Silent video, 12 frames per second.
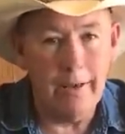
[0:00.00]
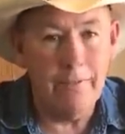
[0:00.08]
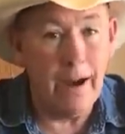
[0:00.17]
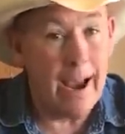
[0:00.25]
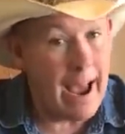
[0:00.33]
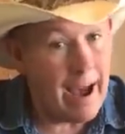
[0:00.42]

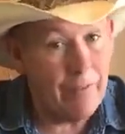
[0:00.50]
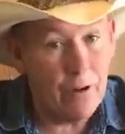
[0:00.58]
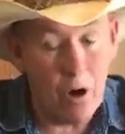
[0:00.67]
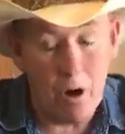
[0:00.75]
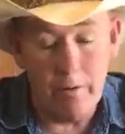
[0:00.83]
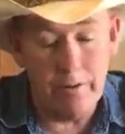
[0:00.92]
If I have
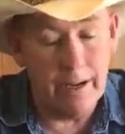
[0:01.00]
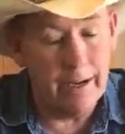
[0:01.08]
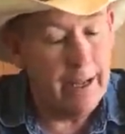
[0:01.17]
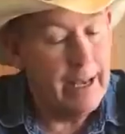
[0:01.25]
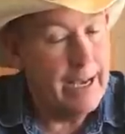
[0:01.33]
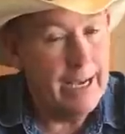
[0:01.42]
carved
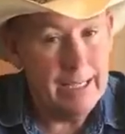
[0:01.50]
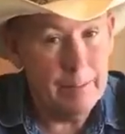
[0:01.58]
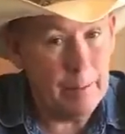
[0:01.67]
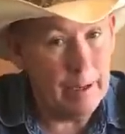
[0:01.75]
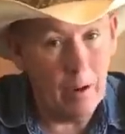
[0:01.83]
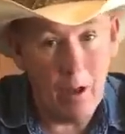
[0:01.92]
it,
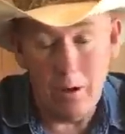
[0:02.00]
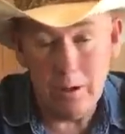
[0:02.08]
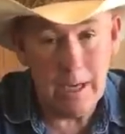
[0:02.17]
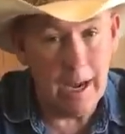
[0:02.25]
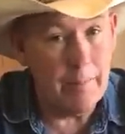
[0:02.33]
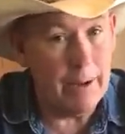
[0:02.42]
it's been a
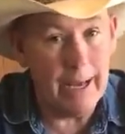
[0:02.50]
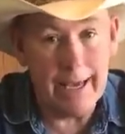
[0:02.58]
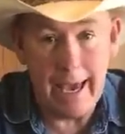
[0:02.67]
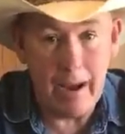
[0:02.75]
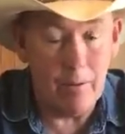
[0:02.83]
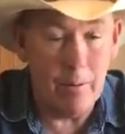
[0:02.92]
long time and I
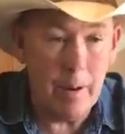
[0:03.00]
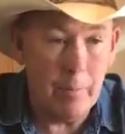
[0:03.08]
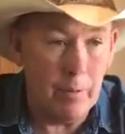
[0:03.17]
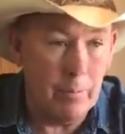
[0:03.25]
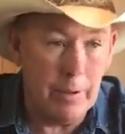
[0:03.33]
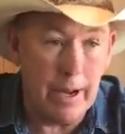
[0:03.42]
can't remember,